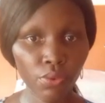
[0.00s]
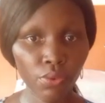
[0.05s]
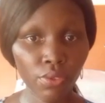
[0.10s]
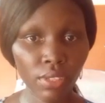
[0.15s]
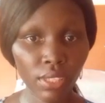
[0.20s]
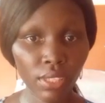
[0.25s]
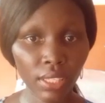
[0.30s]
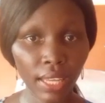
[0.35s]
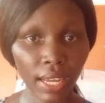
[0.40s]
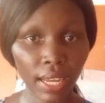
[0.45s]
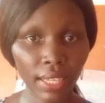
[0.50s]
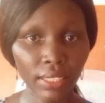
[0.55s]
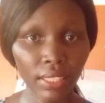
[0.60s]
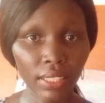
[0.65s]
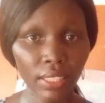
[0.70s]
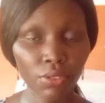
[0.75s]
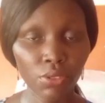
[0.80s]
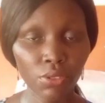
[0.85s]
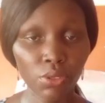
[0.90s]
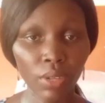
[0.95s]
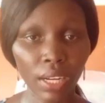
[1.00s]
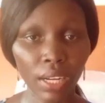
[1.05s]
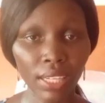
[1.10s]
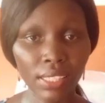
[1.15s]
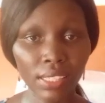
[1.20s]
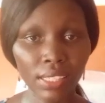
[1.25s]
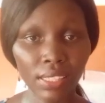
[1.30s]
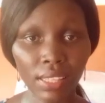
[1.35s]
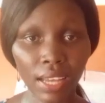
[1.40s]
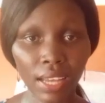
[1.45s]
we'll see that they
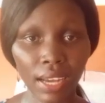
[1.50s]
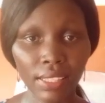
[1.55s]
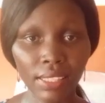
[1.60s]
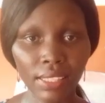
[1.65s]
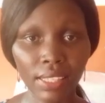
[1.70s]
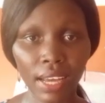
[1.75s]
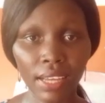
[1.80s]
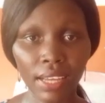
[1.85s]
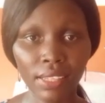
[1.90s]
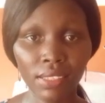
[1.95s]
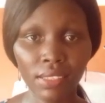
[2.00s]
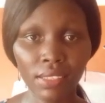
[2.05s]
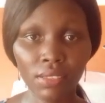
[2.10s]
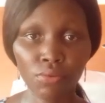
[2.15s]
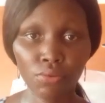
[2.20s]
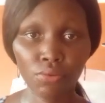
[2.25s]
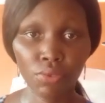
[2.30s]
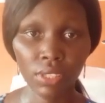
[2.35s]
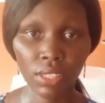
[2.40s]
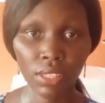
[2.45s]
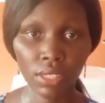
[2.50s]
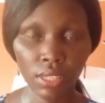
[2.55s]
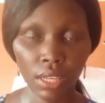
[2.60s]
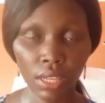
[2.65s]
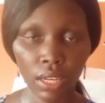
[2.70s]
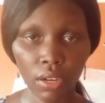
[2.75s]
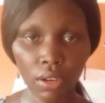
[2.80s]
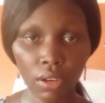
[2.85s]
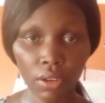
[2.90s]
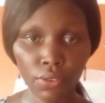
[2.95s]
usually start as street
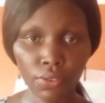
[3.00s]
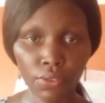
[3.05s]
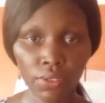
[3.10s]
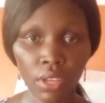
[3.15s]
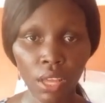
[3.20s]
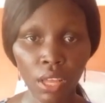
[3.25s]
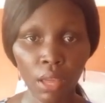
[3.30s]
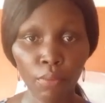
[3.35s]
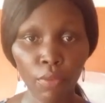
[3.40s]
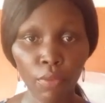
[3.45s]
sellers